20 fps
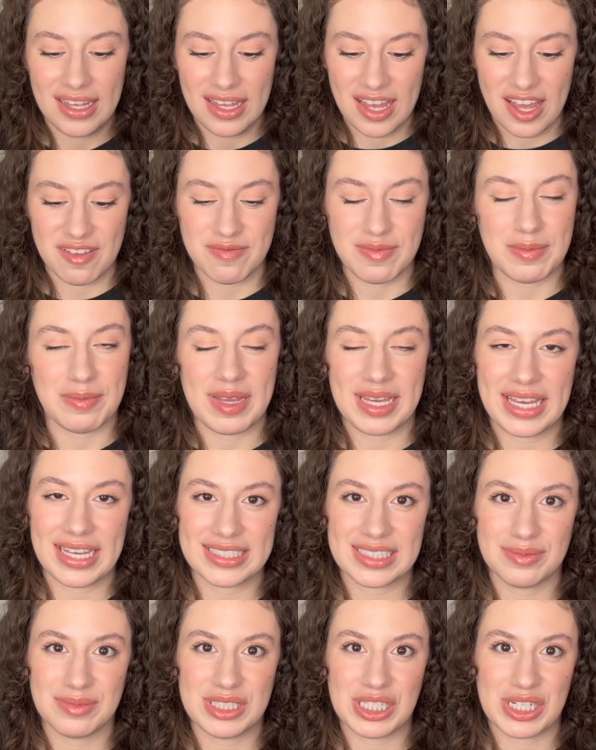I've been making
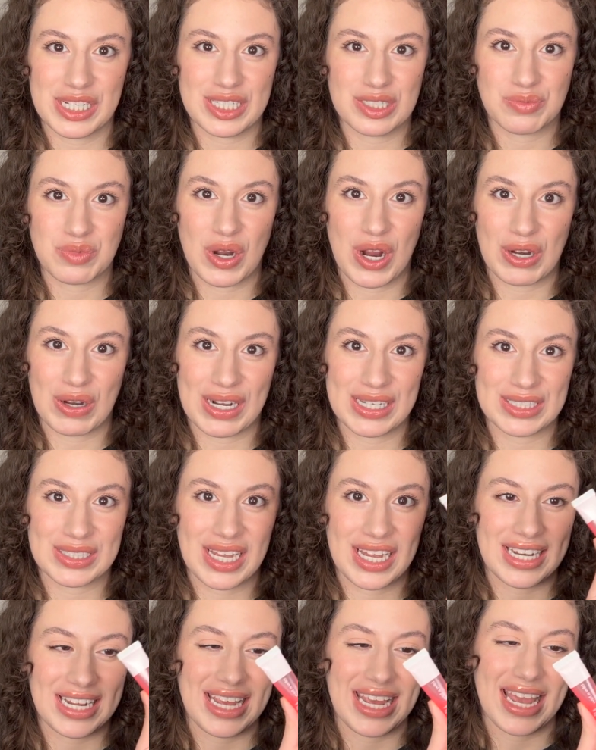some serious progress
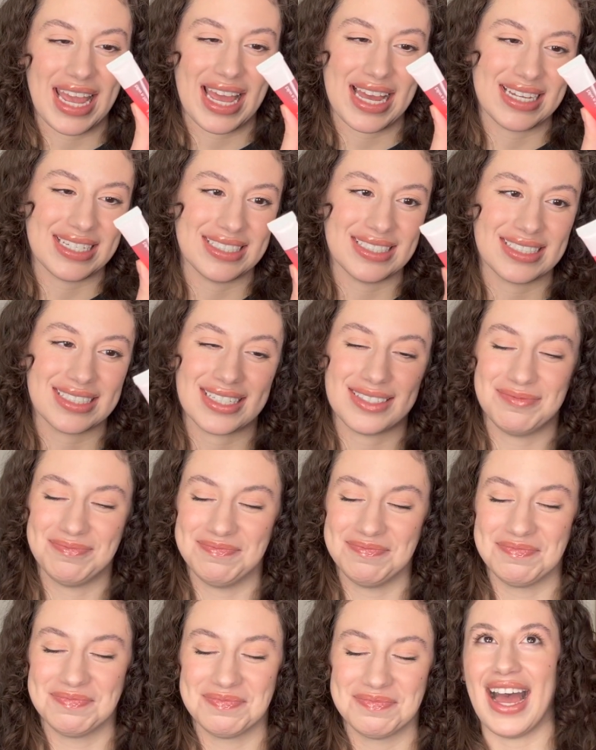on it, and
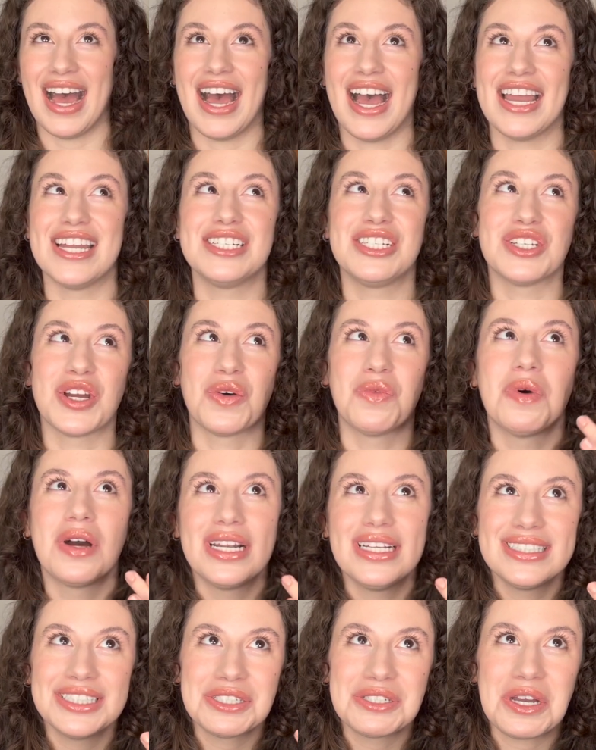I don't want
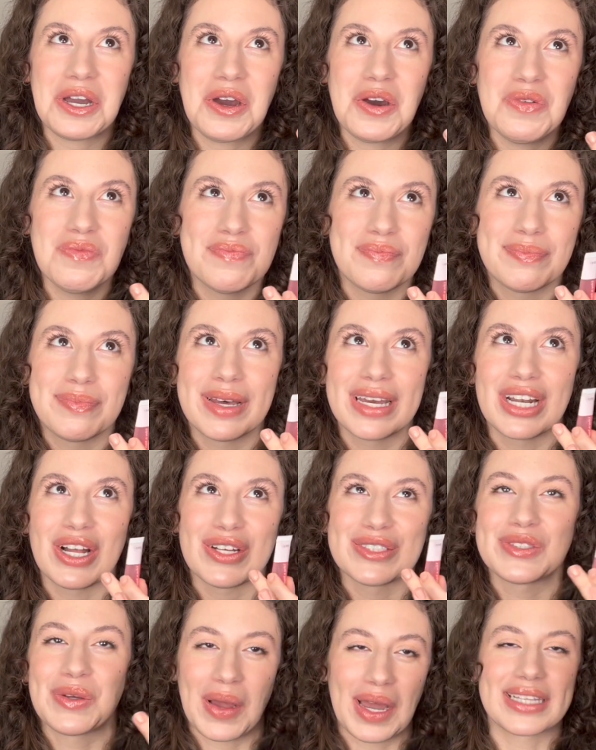it to go, but
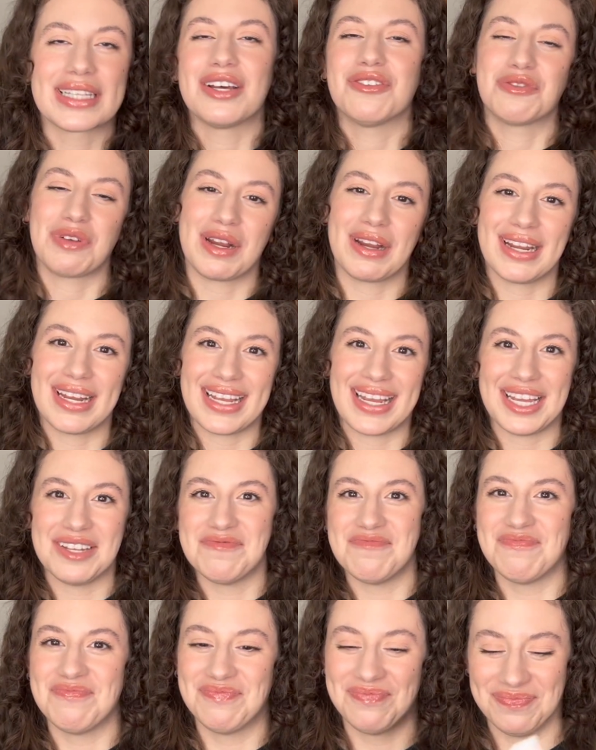also I love wearing it.
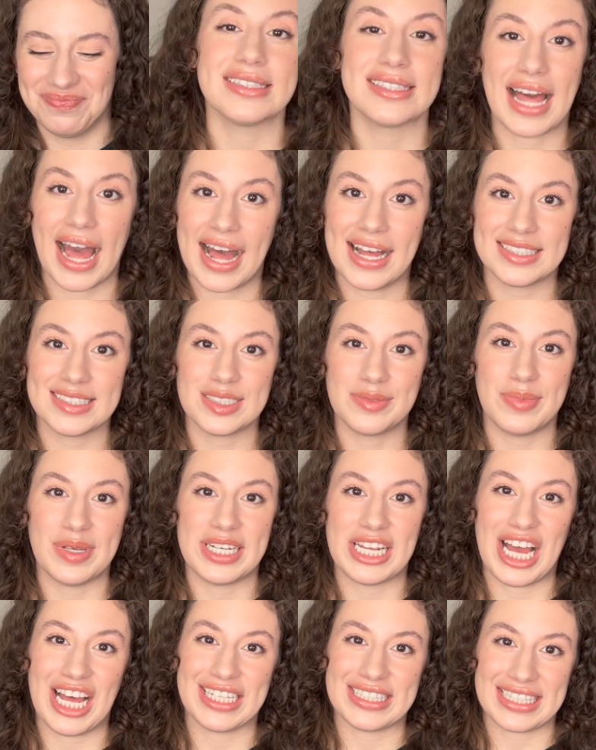Last but
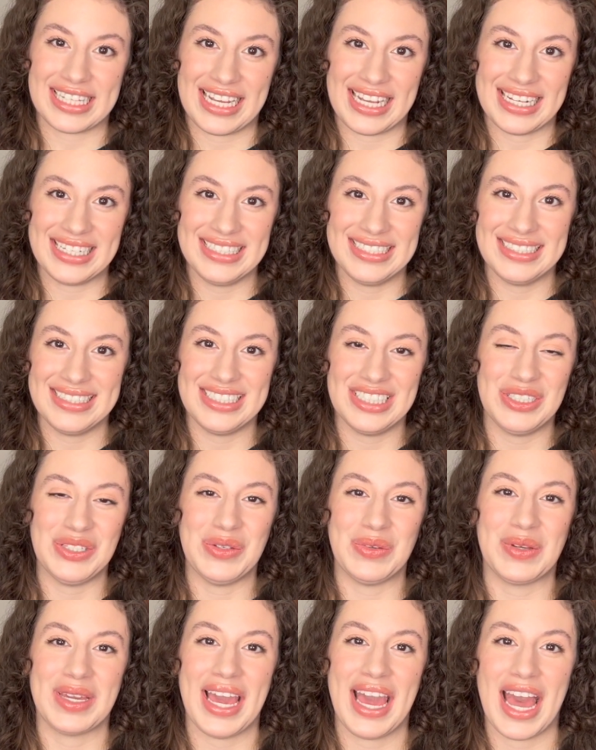not least,
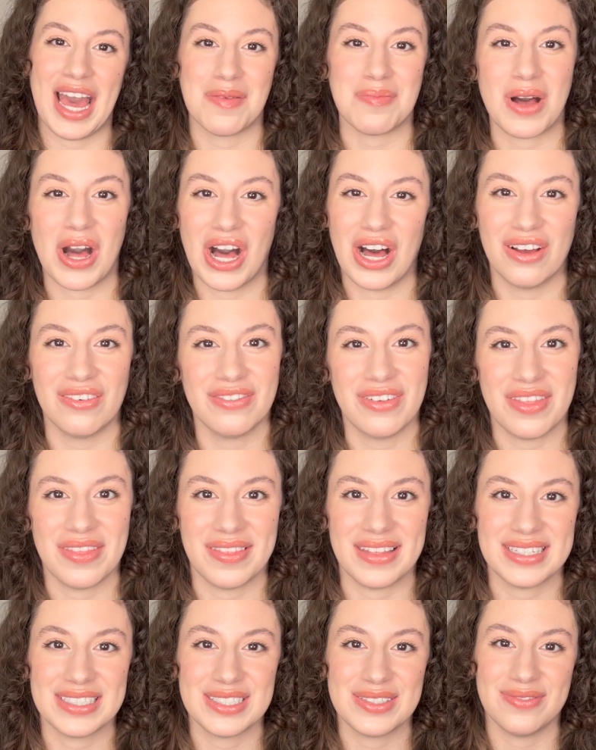to cap off
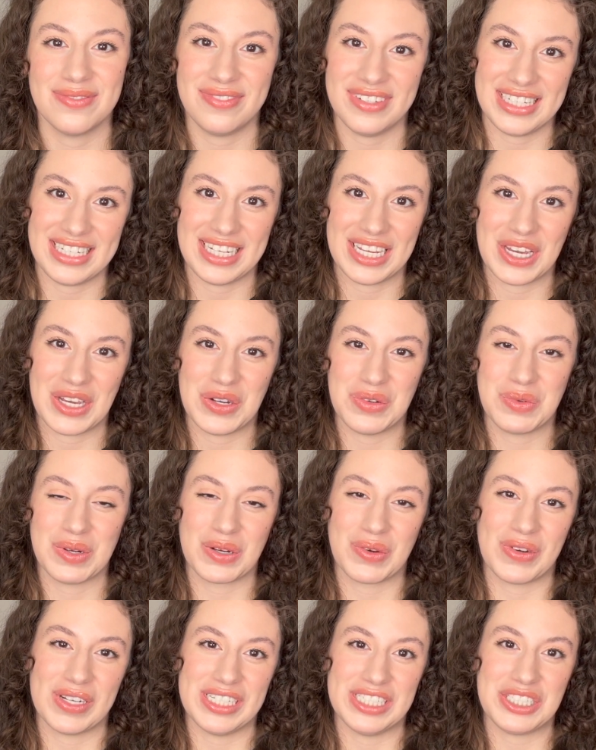this video, we're
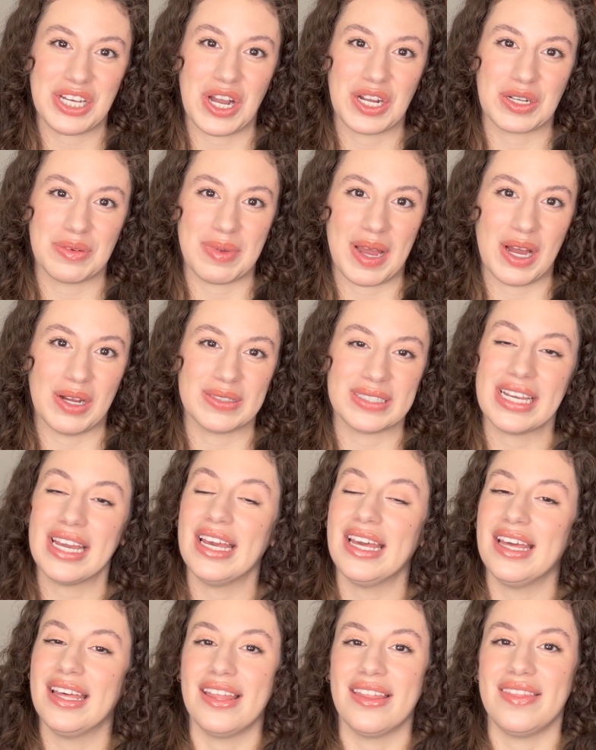going to talk about
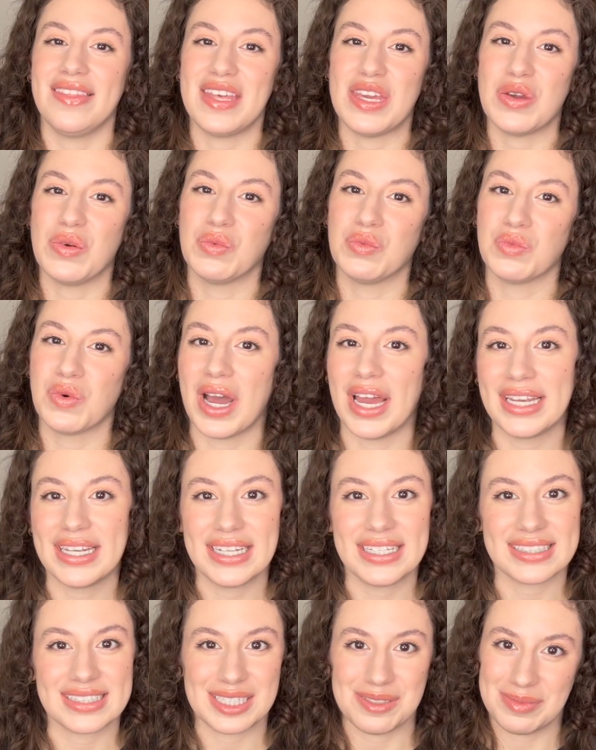the one
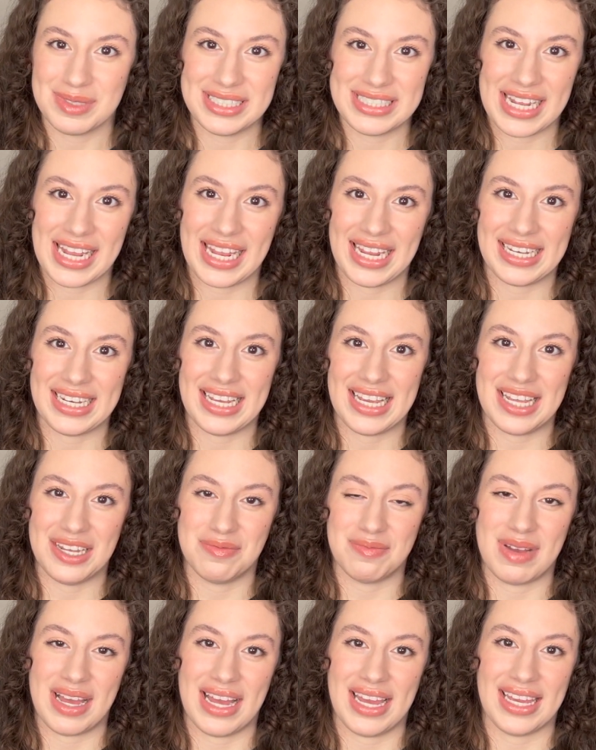lip stain in
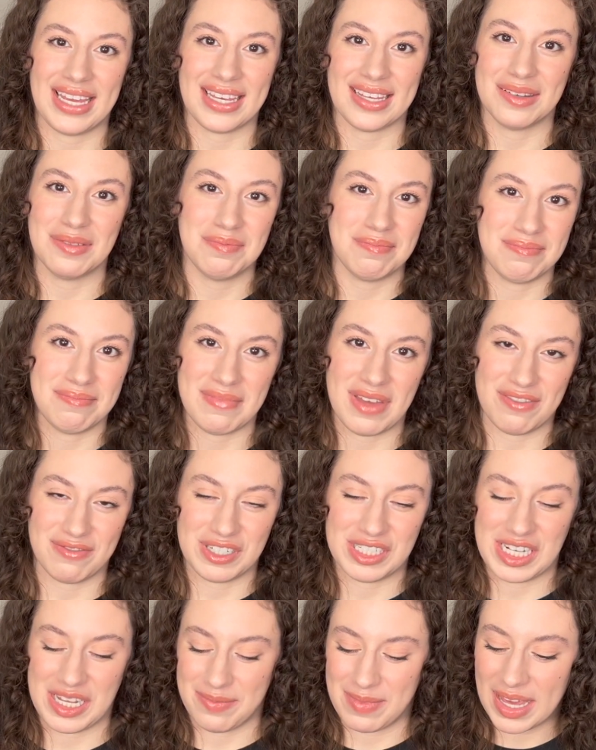my
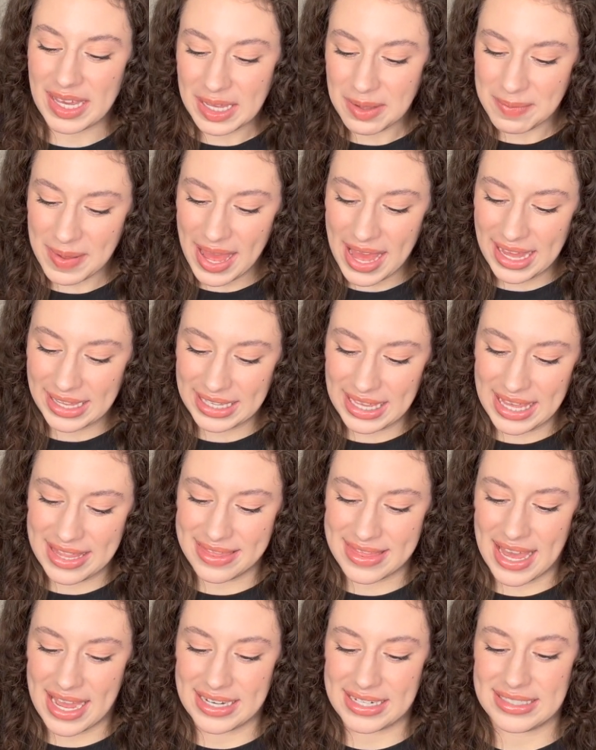everyday makeup bag, and
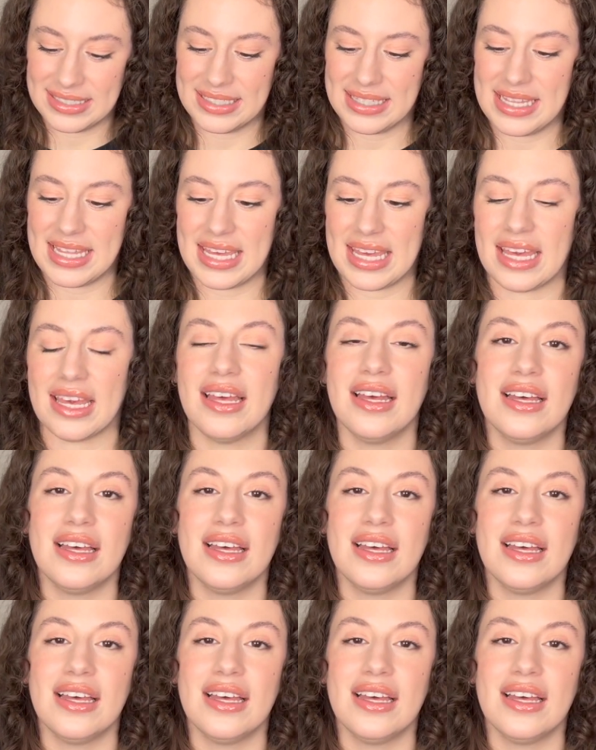that is the